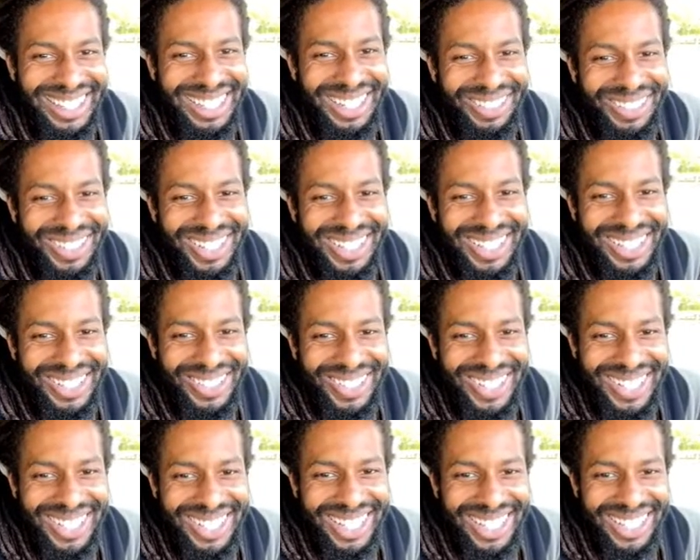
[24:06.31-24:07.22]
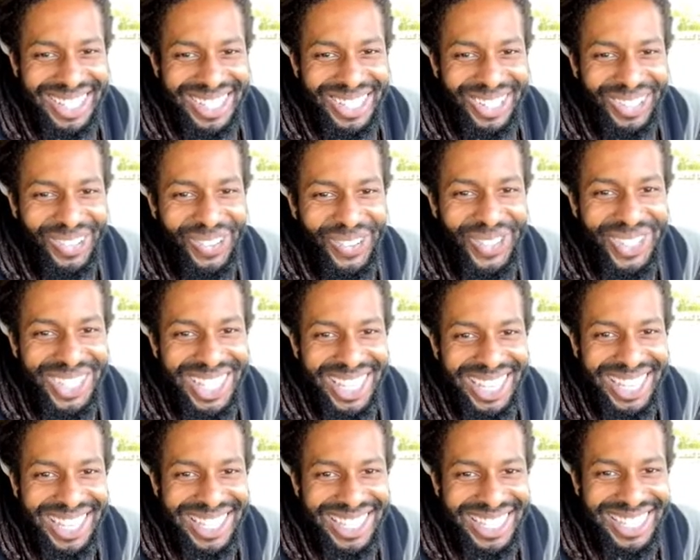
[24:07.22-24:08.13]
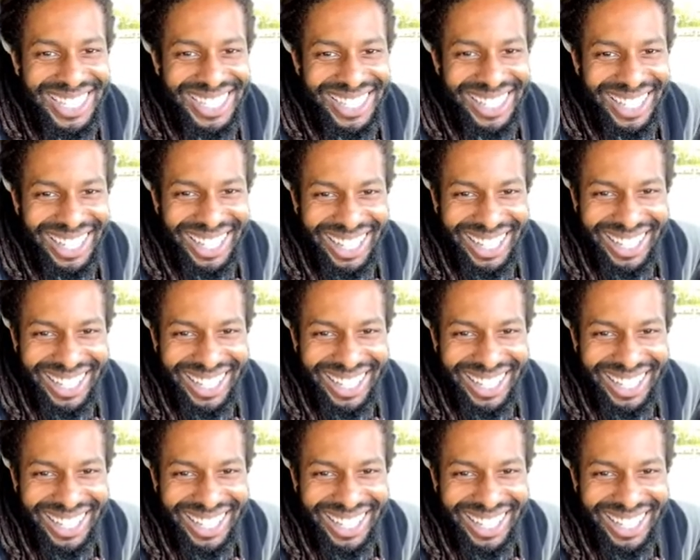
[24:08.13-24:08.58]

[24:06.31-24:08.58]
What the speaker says: Tiffany Cherie says tolls hiss.